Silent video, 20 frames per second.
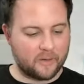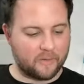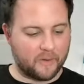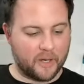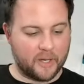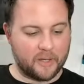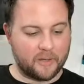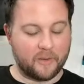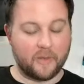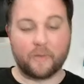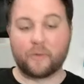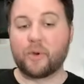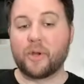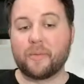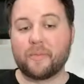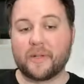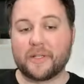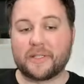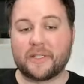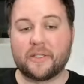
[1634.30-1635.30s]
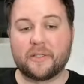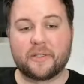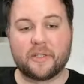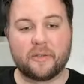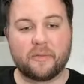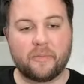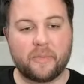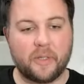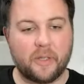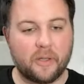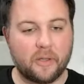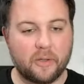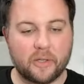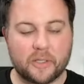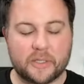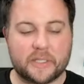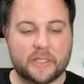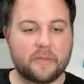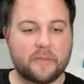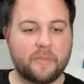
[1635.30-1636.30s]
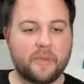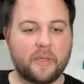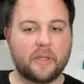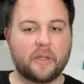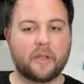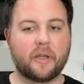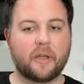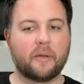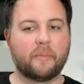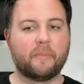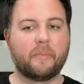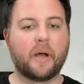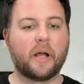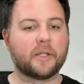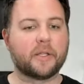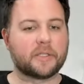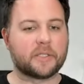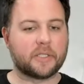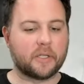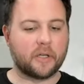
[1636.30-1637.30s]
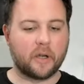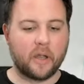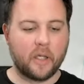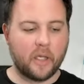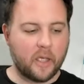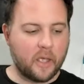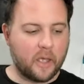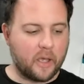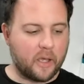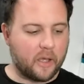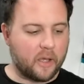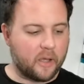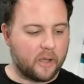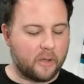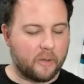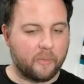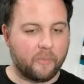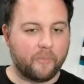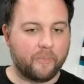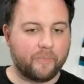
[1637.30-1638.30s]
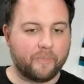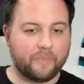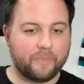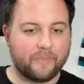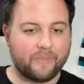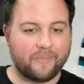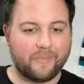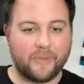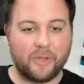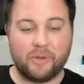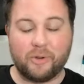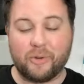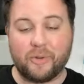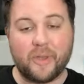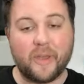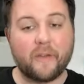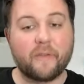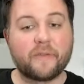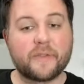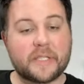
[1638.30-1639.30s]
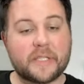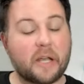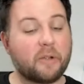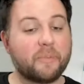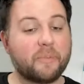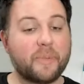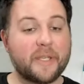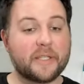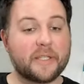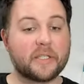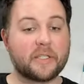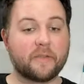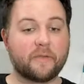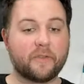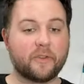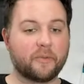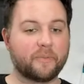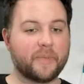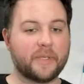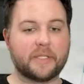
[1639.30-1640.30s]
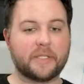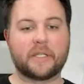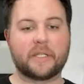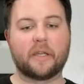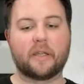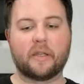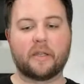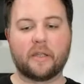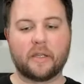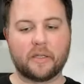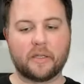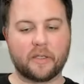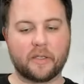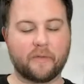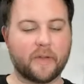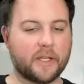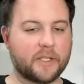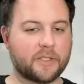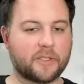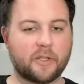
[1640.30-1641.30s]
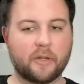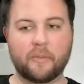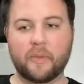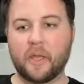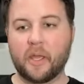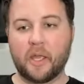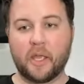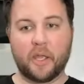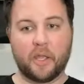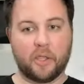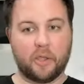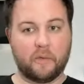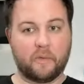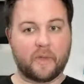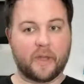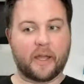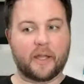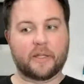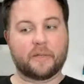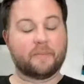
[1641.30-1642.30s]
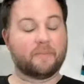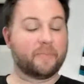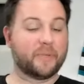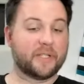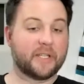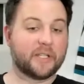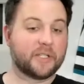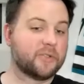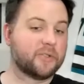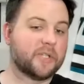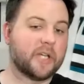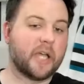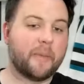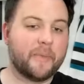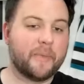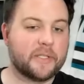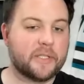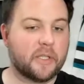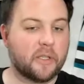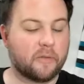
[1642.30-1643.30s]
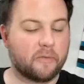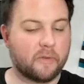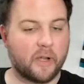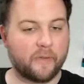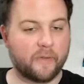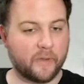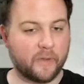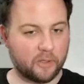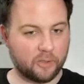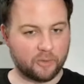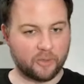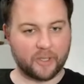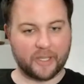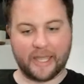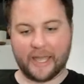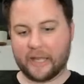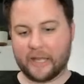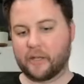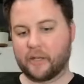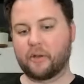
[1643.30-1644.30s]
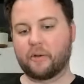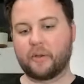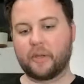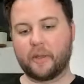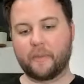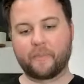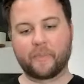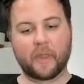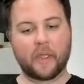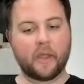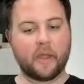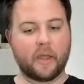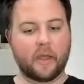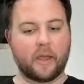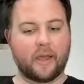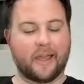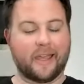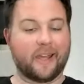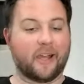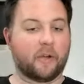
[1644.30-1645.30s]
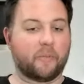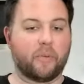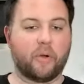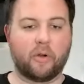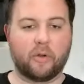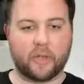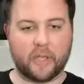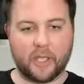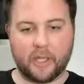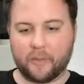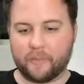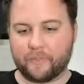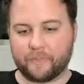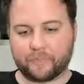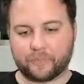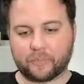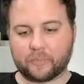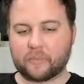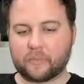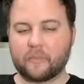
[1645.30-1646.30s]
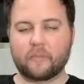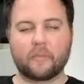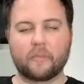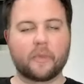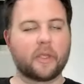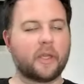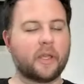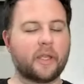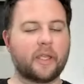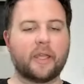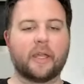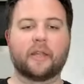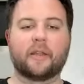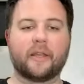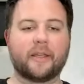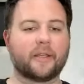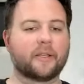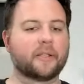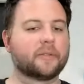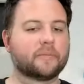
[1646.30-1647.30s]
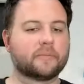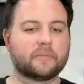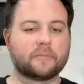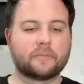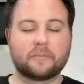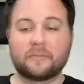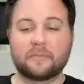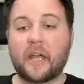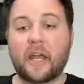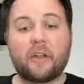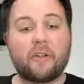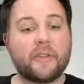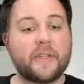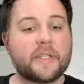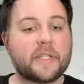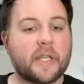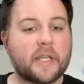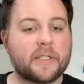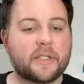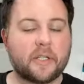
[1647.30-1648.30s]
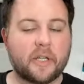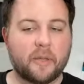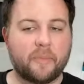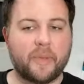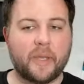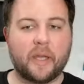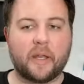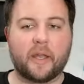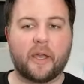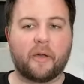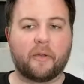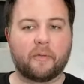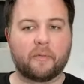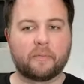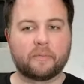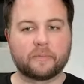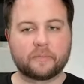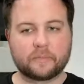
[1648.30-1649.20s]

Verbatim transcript: right you have quit musty is going to be looks to be a monster um, you know you have solid pieces and filip bystedt and david edstrom you've got potential diamonds in the rough and luca cagnoni uh, eric pohlkamp and again like not all these guys are going to pan out